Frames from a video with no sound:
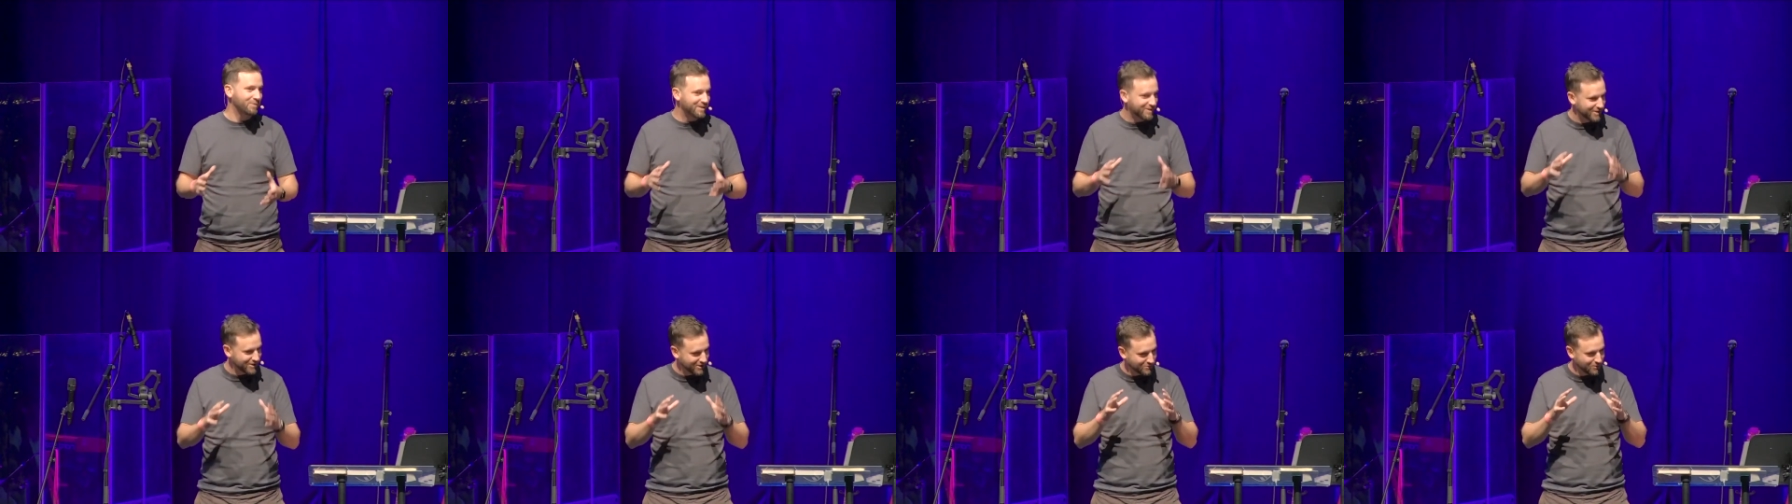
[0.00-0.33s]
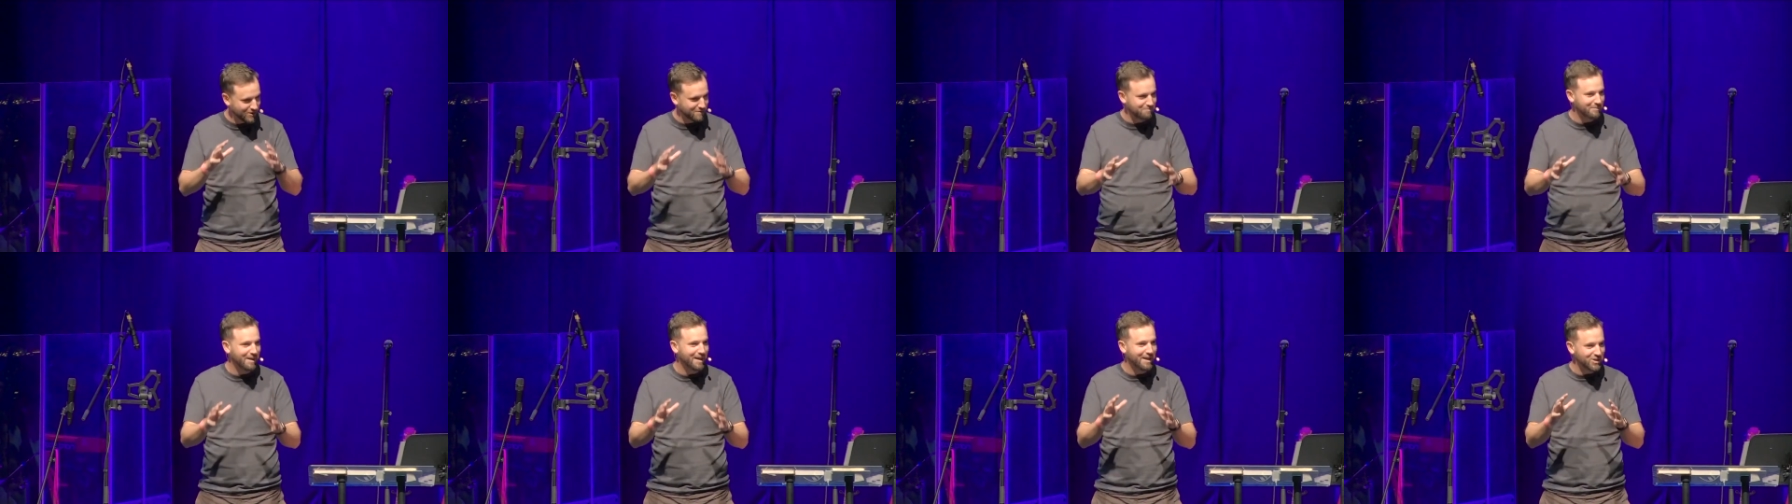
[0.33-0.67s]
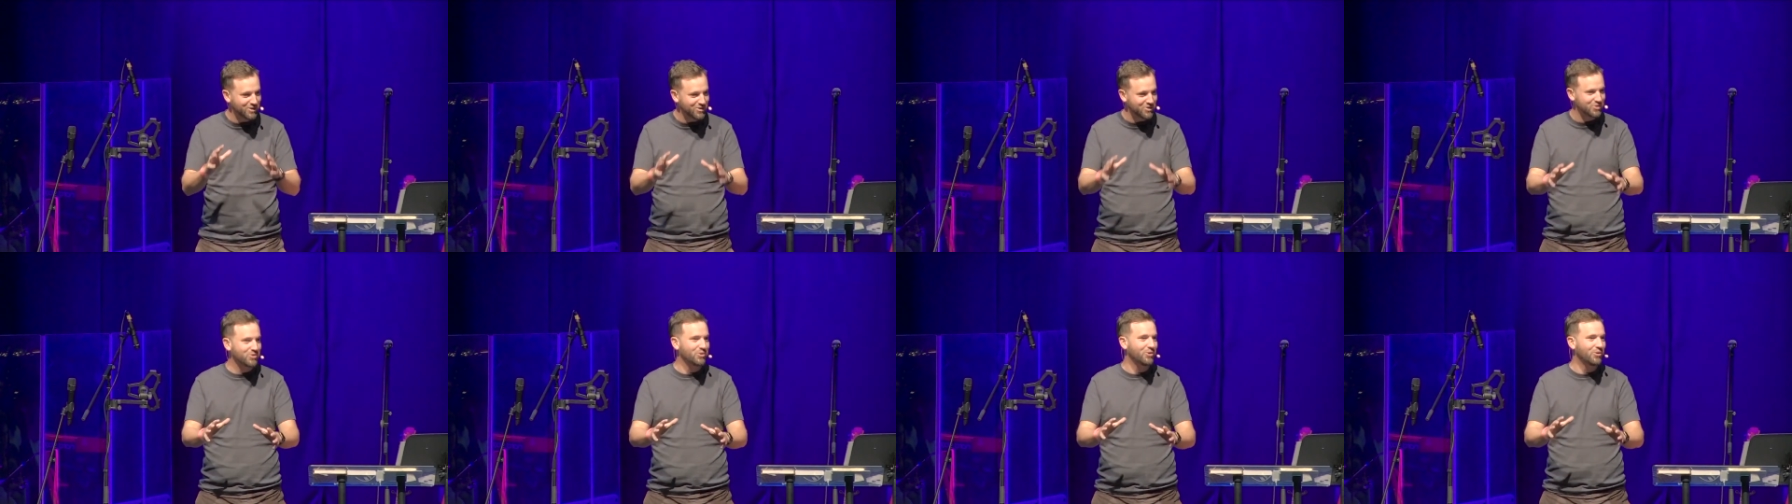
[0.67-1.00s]
just want to make
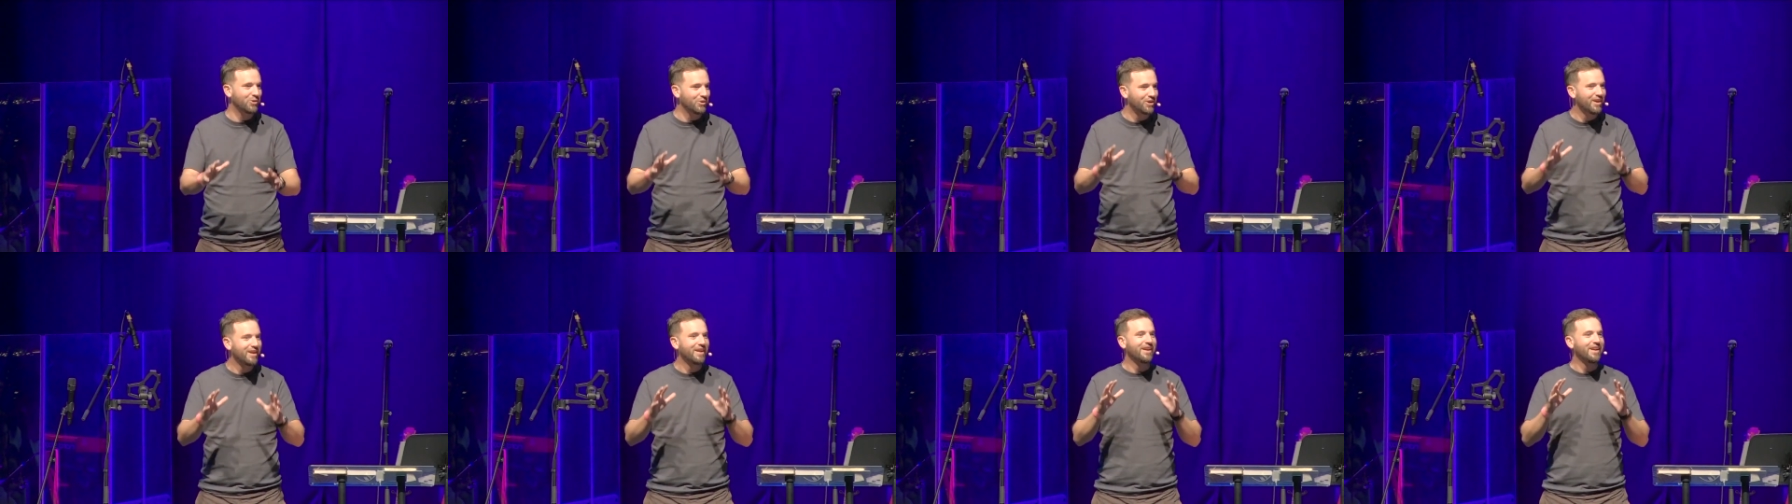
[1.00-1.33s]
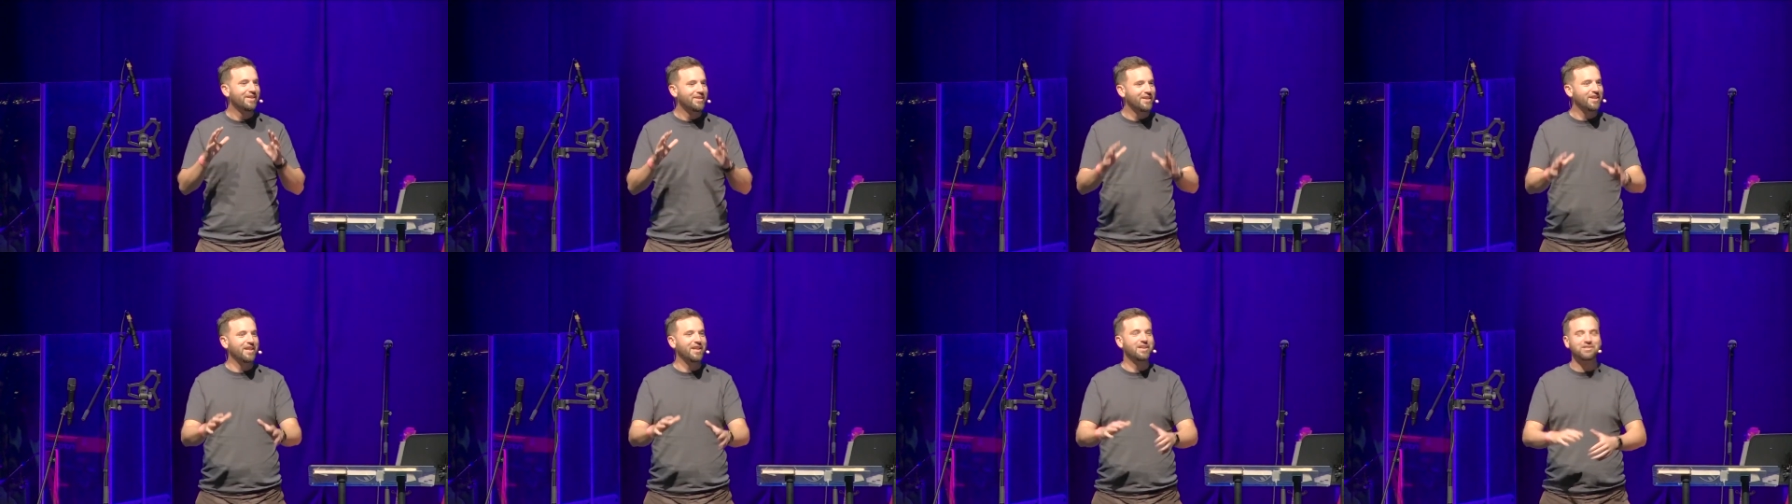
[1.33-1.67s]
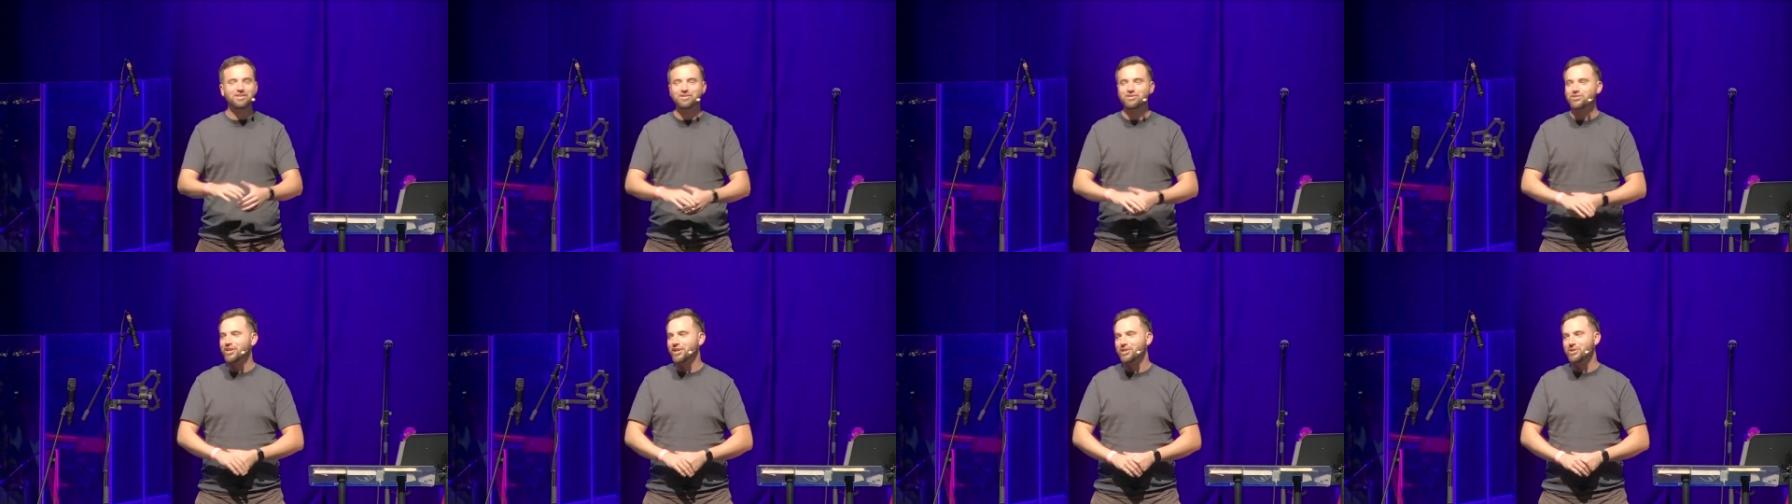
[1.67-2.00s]
sure that there's a
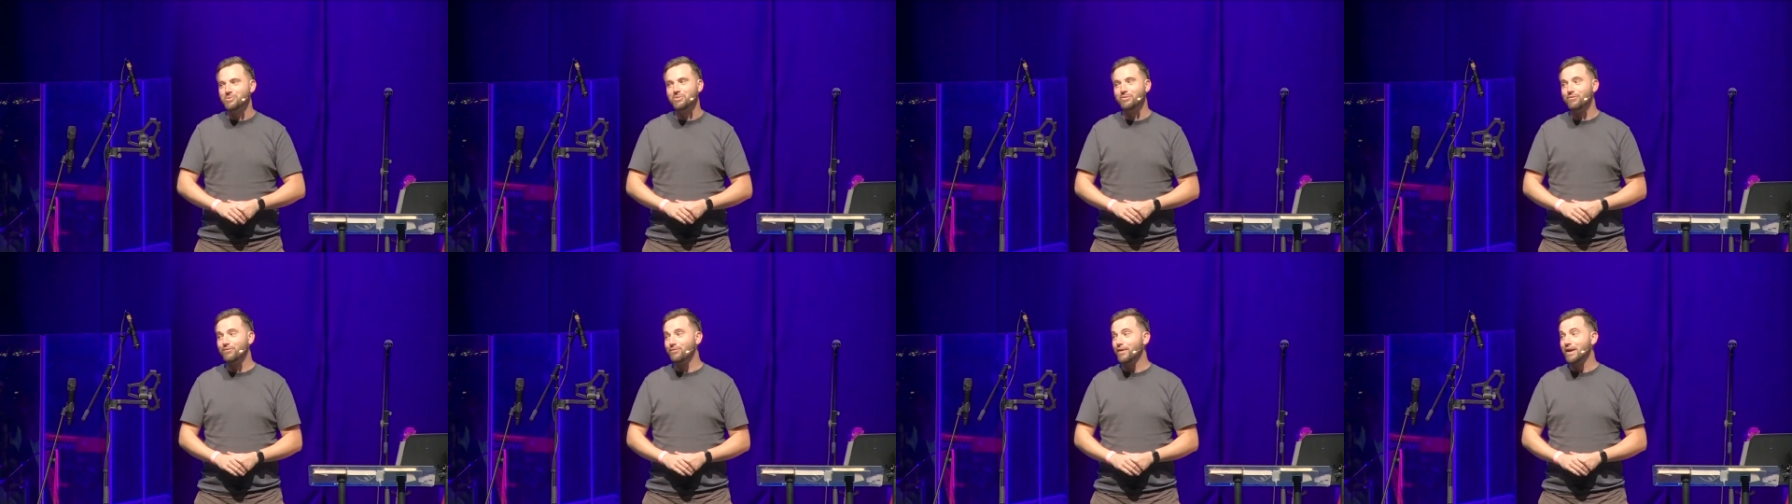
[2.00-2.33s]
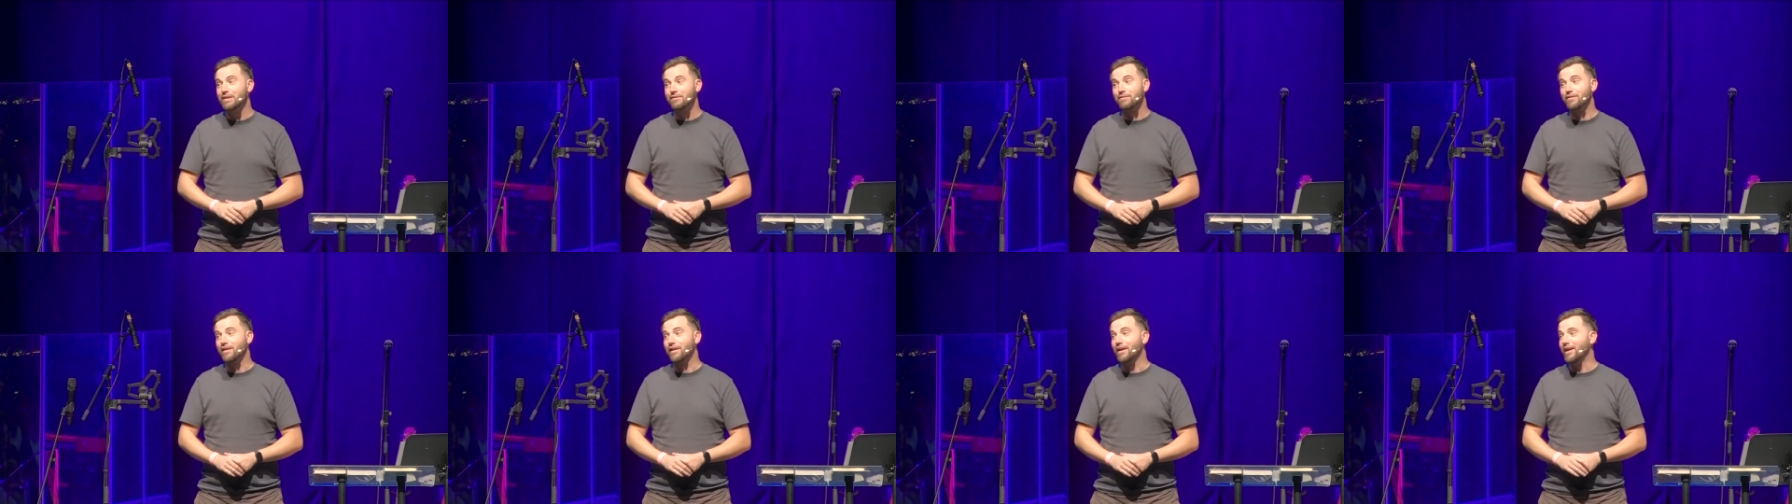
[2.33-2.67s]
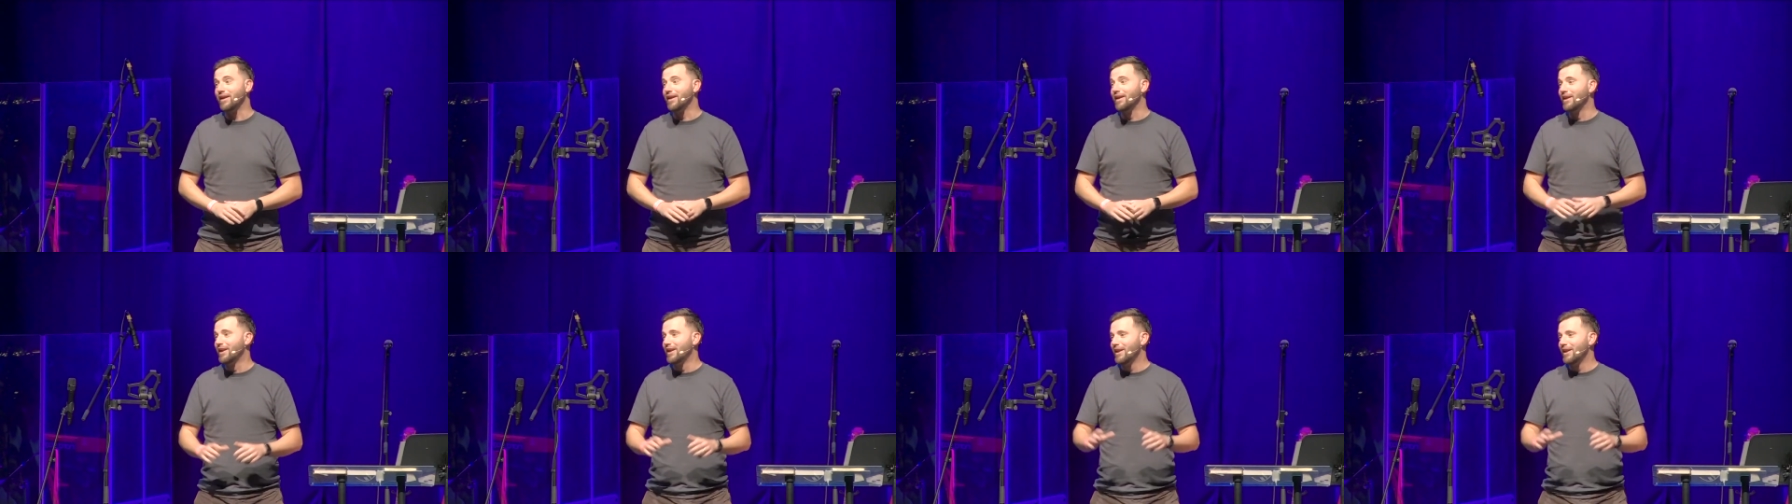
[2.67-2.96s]
genuine faith there.